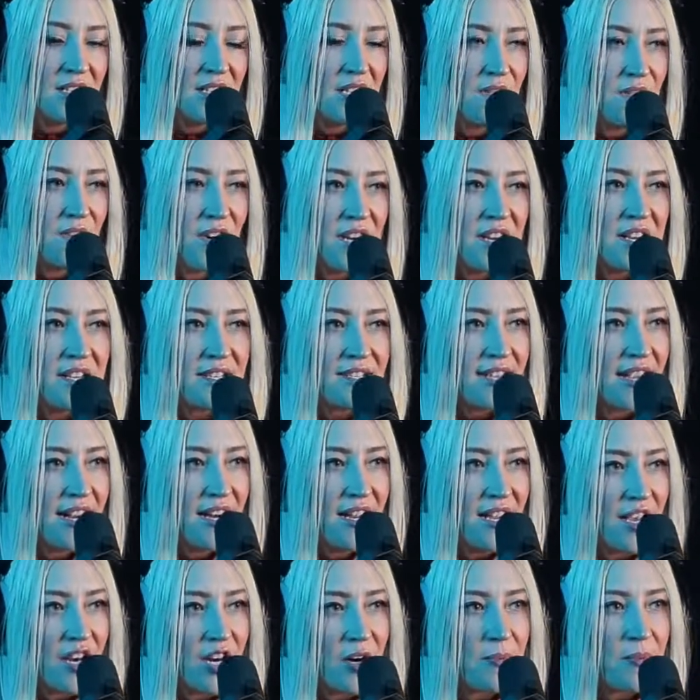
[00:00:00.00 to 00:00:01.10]
it's a very
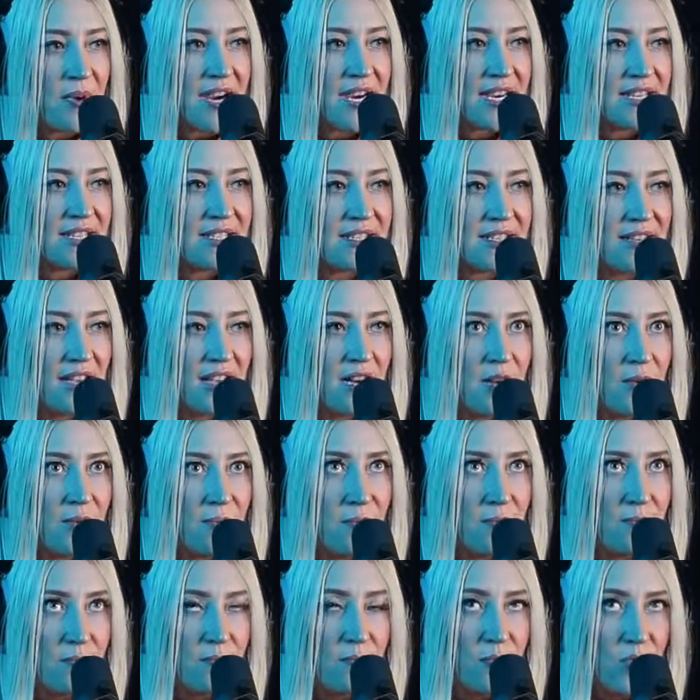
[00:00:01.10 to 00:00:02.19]
exciting enterprise and a
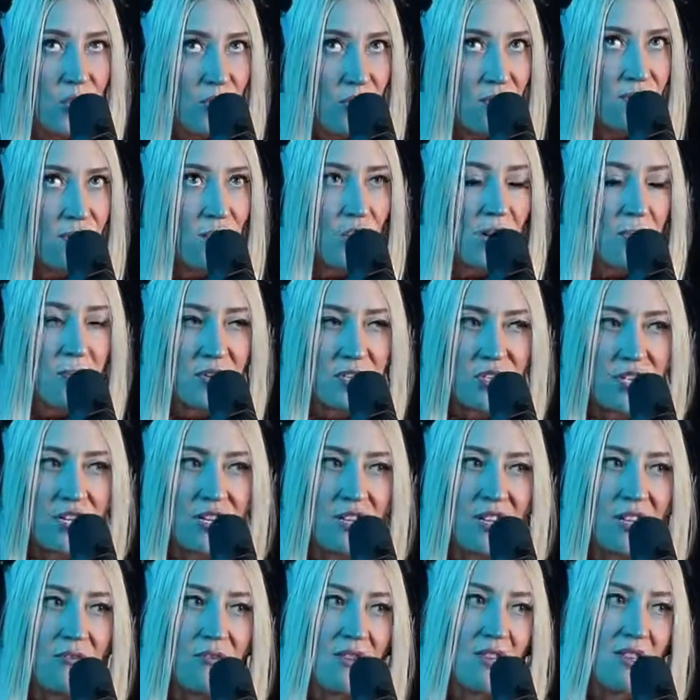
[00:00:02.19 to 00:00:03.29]
beautiful
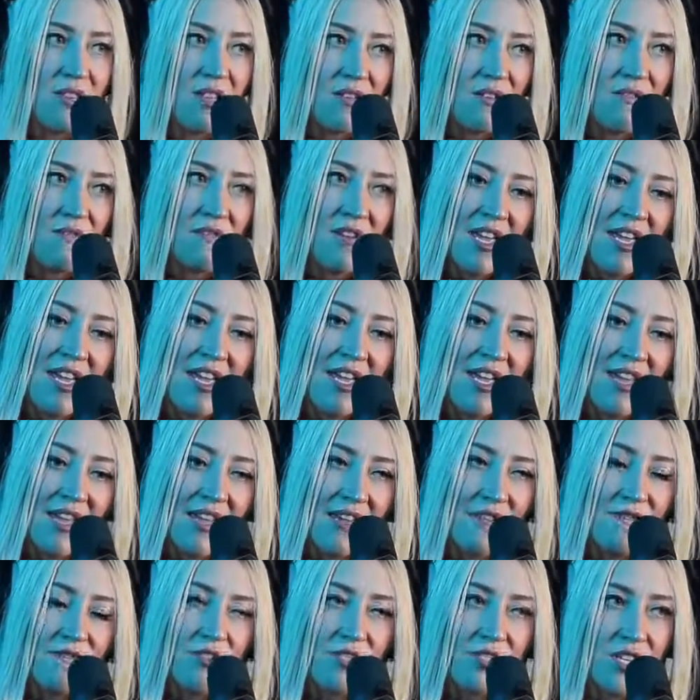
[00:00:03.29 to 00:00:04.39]
opportunity that we live
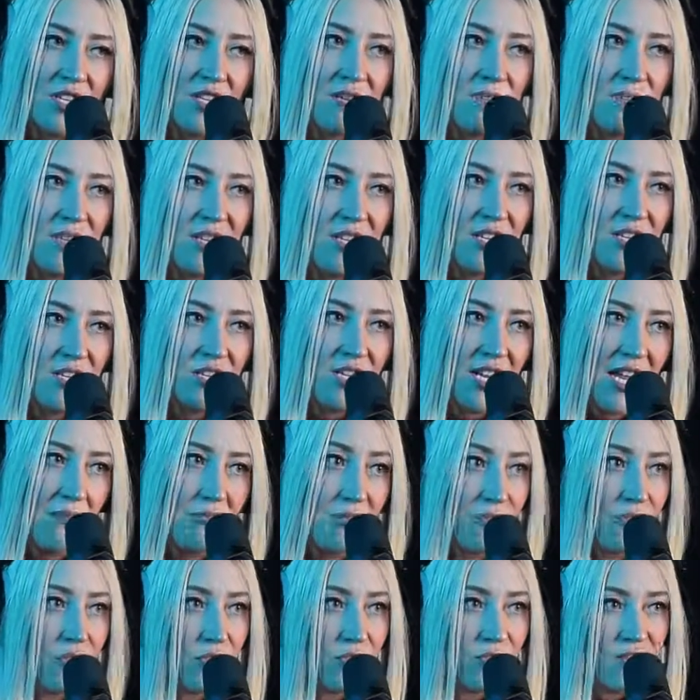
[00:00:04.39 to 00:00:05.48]
in Virginia Beach,
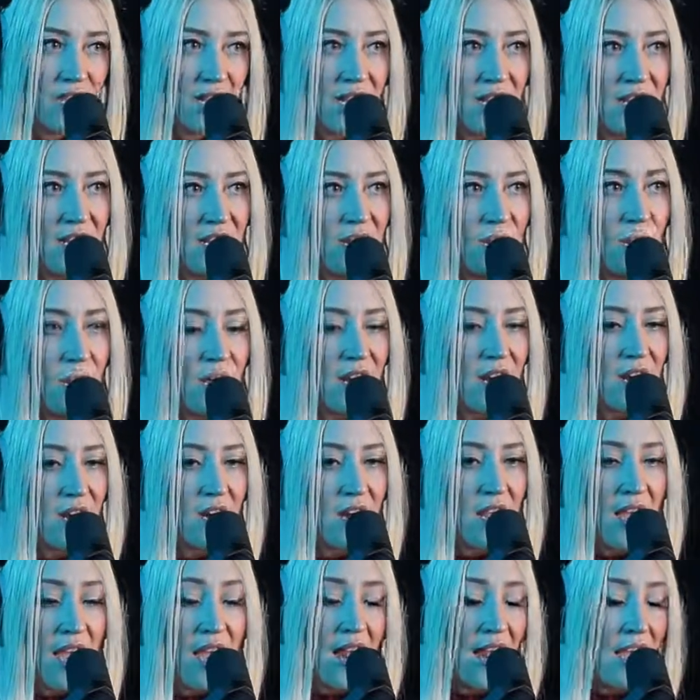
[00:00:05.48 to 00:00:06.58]
Hampton Roads area,
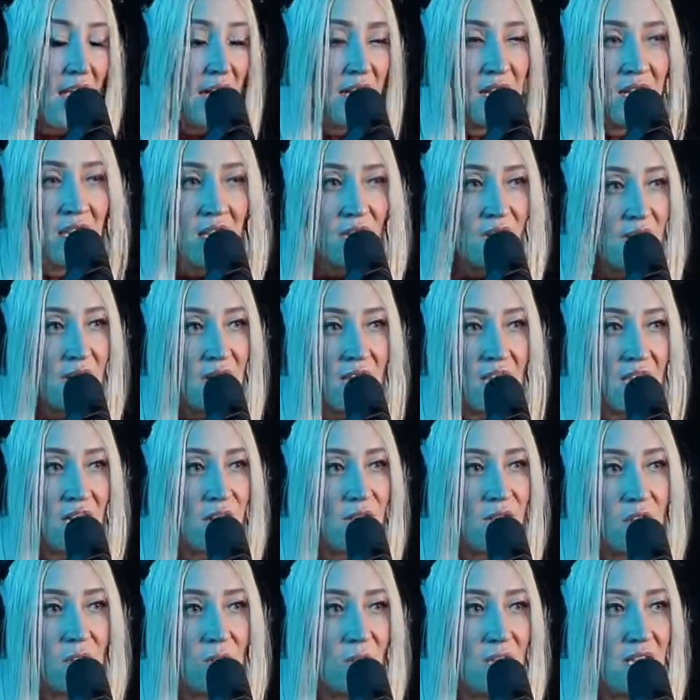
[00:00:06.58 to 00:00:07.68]
where at any given night
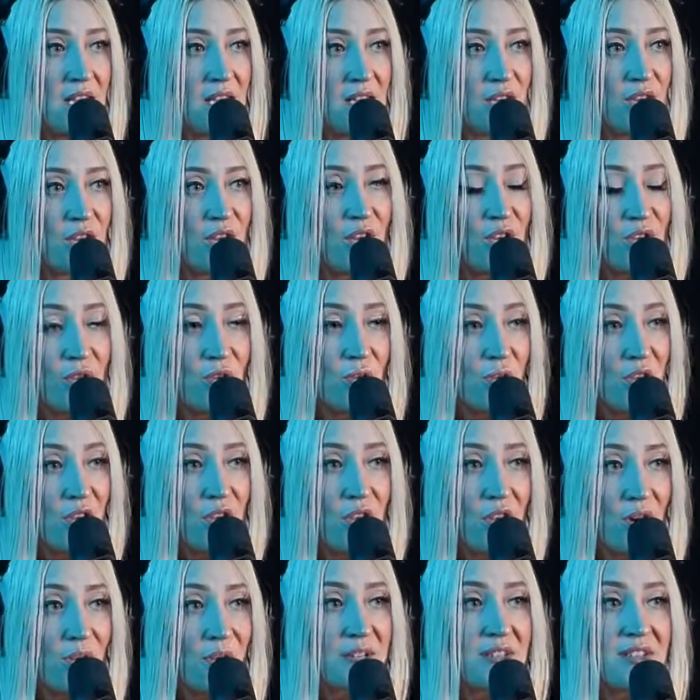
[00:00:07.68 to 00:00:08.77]
of the week, you can
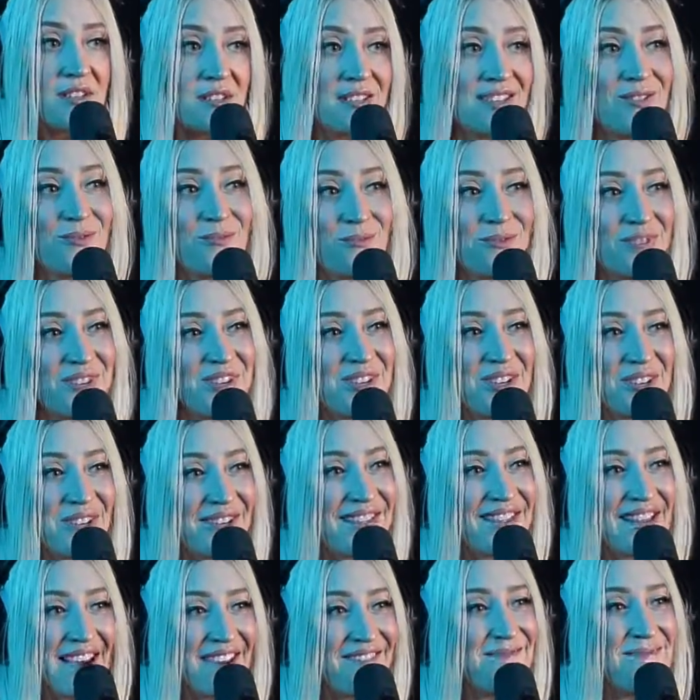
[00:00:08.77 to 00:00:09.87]
go and see really
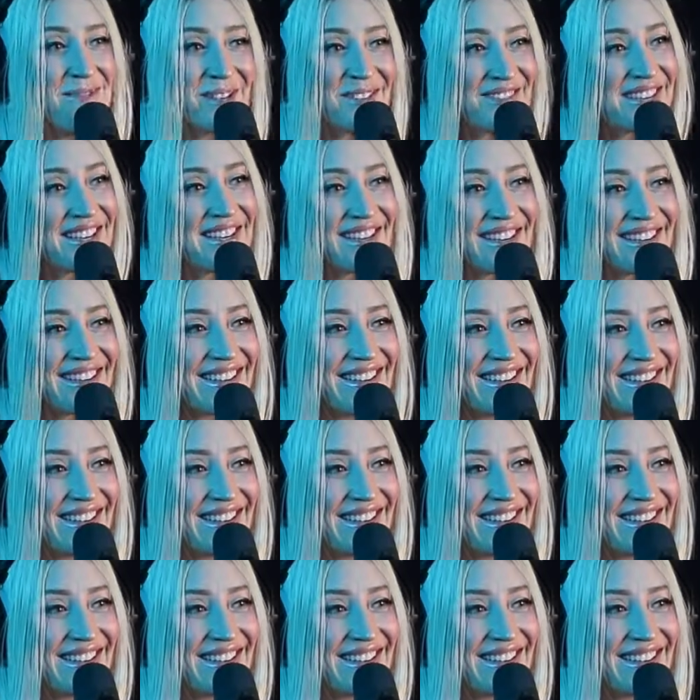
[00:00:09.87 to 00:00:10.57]
good live music.